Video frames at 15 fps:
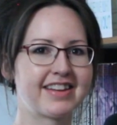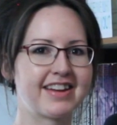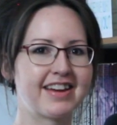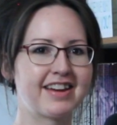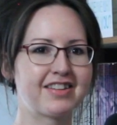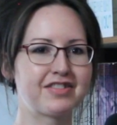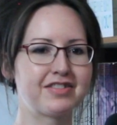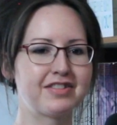
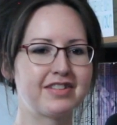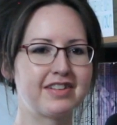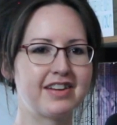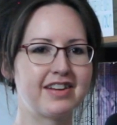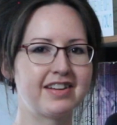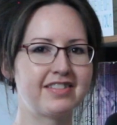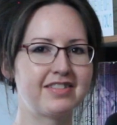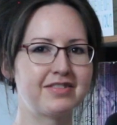As
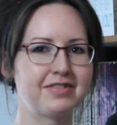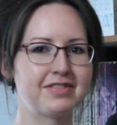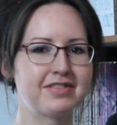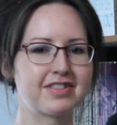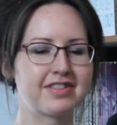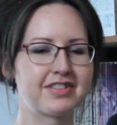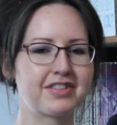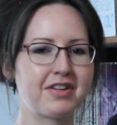an older
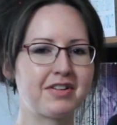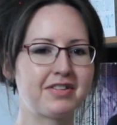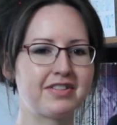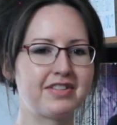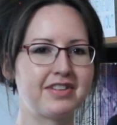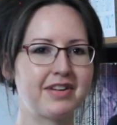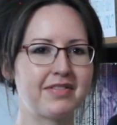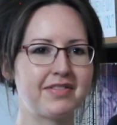adult, you
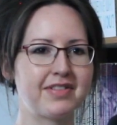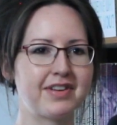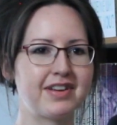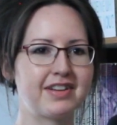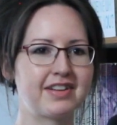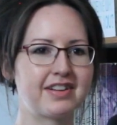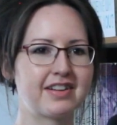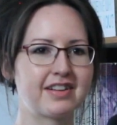
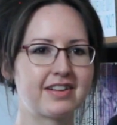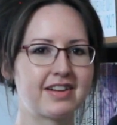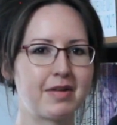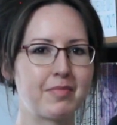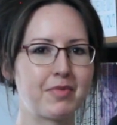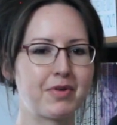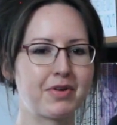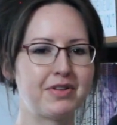definitely get
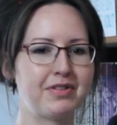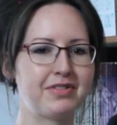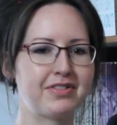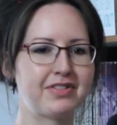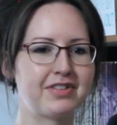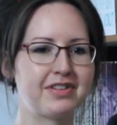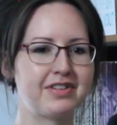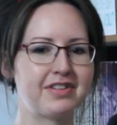more used
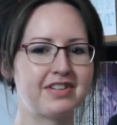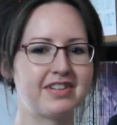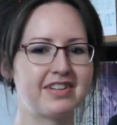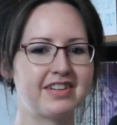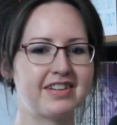to your